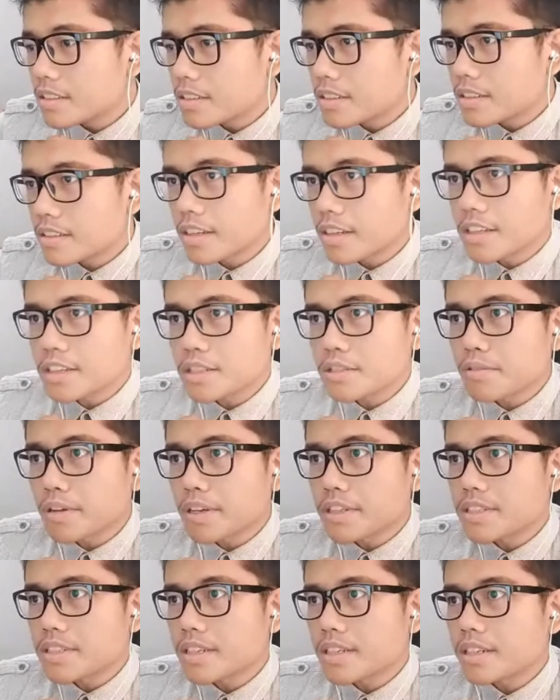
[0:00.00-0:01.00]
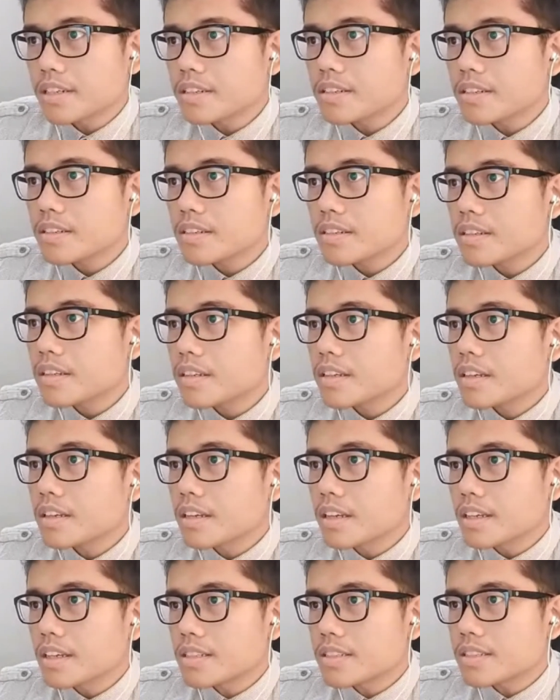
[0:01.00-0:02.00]
next question
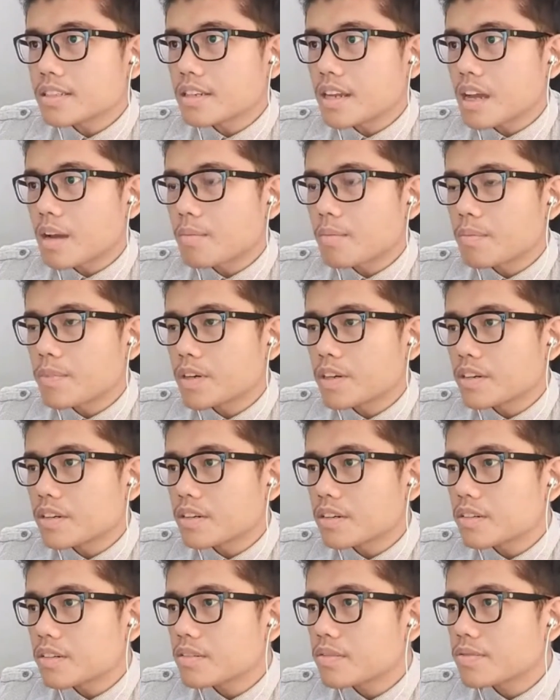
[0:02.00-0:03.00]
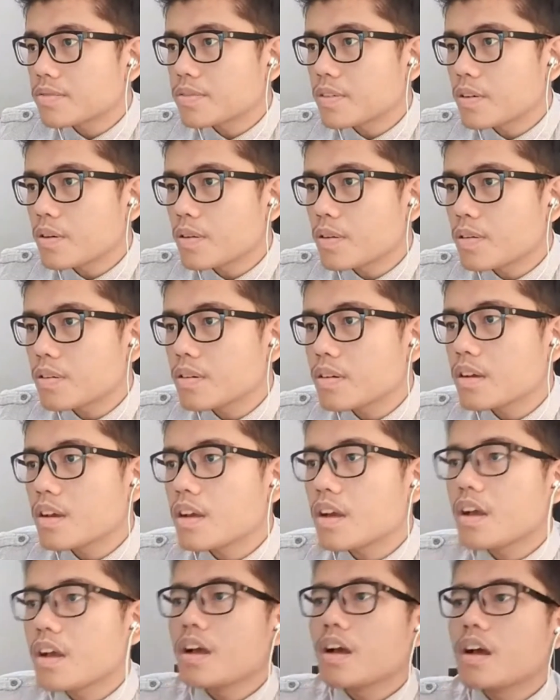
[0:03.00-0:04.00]
is number 4.
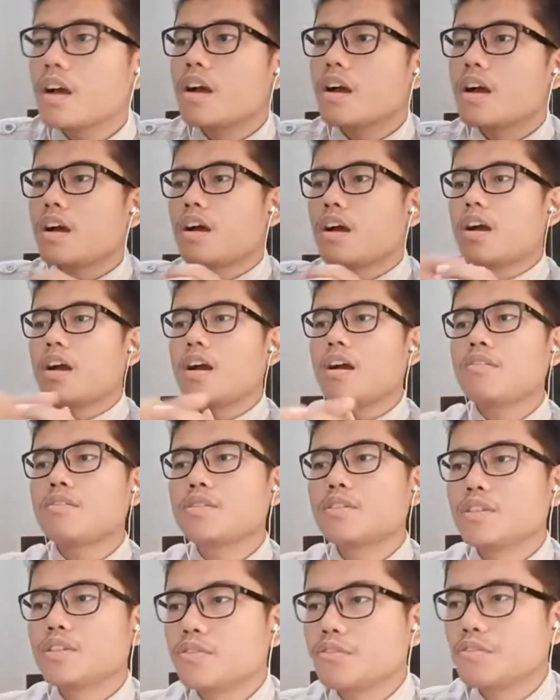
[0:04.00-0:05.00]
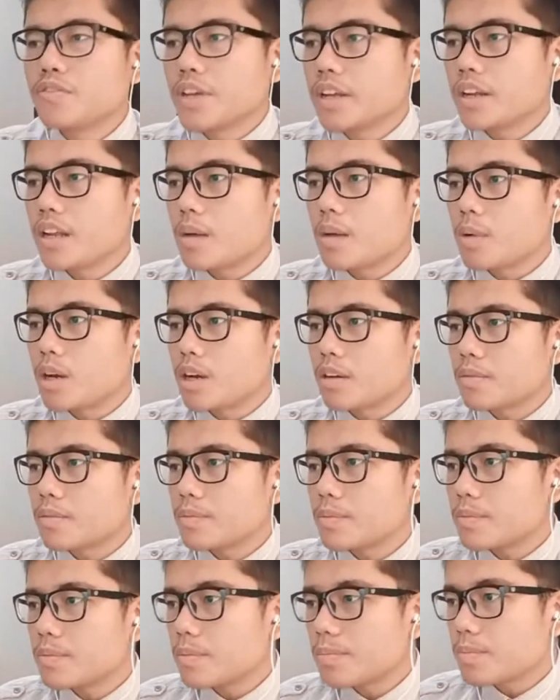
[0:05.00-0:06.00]
How do you feel about
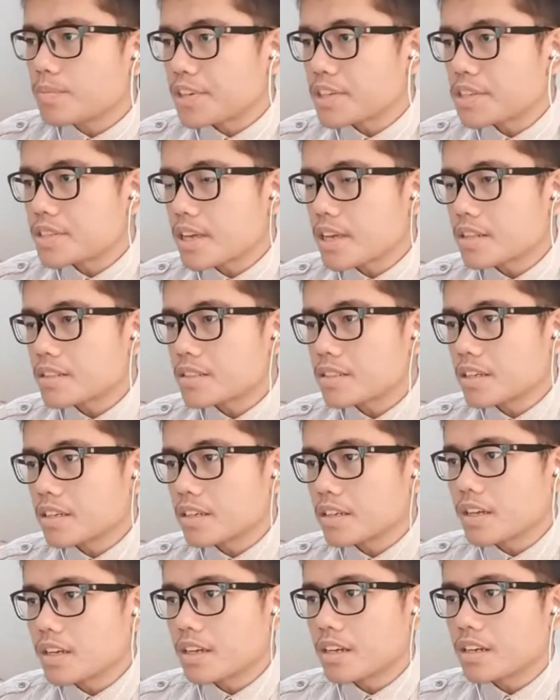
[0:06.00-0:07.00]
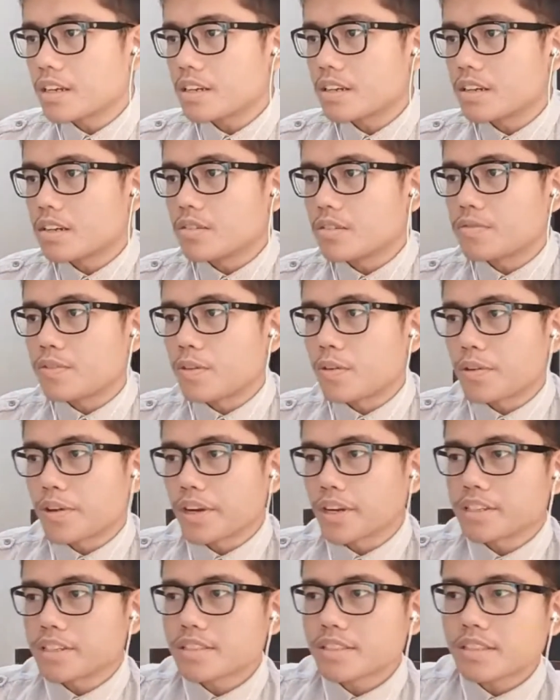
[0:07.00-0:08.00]
presenting in a
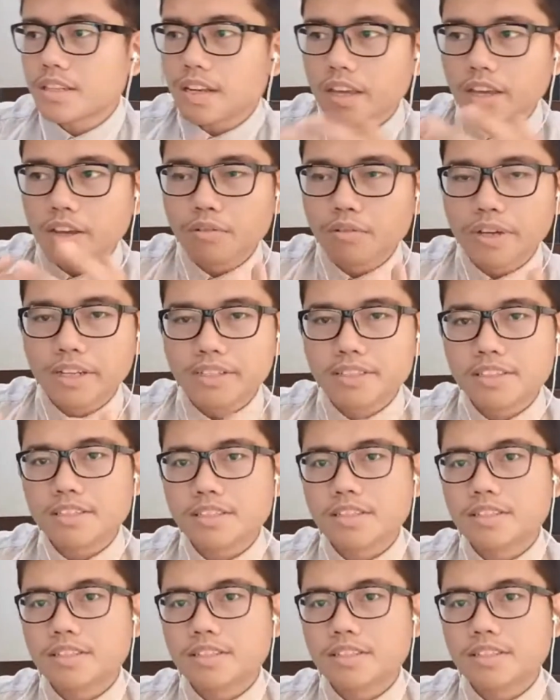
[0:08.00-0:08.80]
foreign language?